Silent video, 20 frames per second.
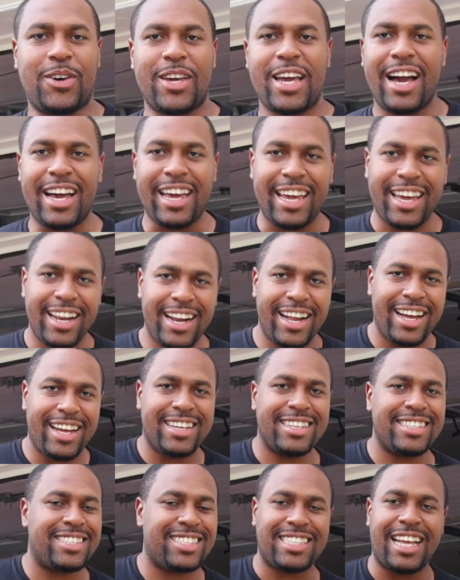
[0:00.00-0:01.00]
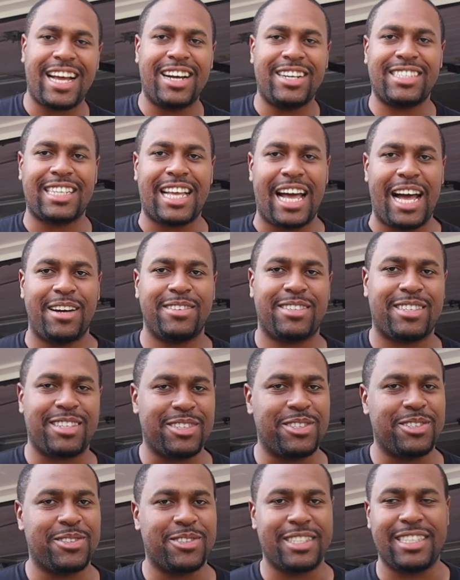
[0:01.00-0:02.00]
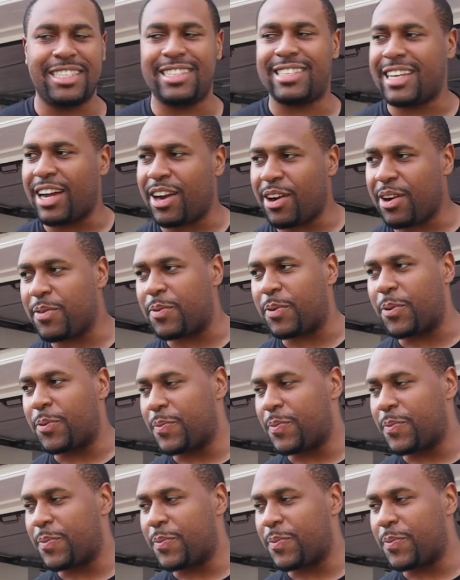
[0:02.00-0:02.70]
Yo, y'all hear that? It sounds absolutely terrible,